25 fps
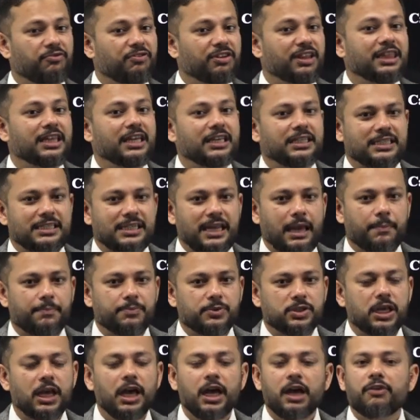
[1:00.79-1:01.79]
with the
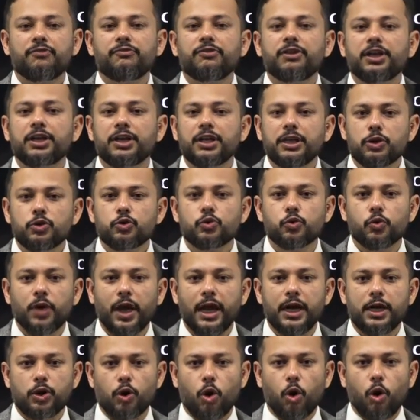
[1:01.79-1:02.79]
steps. We need to
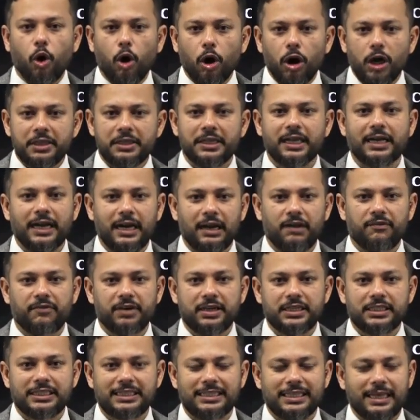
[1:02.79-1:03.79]
write all the
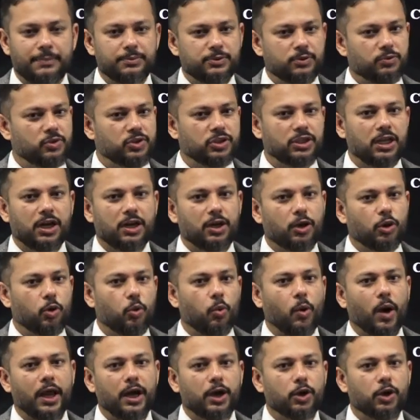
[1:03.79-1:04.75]
relevant steps which are required